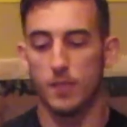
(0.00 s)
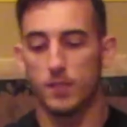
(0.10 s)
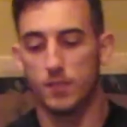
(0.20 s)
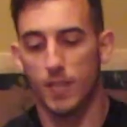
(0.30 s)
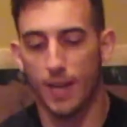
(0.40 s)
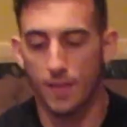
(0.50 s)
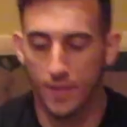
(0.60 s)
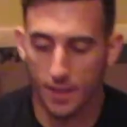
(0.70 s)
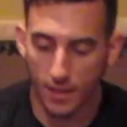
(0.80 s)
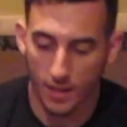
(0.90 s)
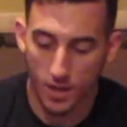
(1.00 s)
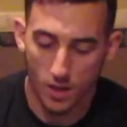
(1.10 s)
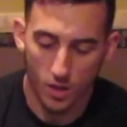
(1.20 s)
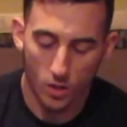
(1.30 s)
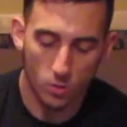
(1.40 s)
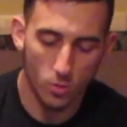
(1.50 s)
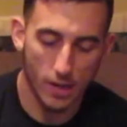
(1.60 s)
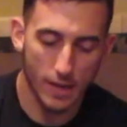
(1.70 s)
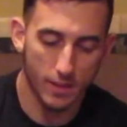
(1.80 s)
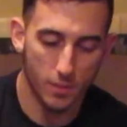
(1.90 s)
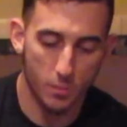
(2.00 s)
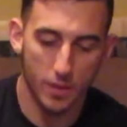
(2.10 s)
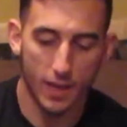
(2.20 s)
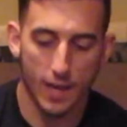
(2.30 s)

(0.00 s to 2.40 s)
Second thing, we'll get the big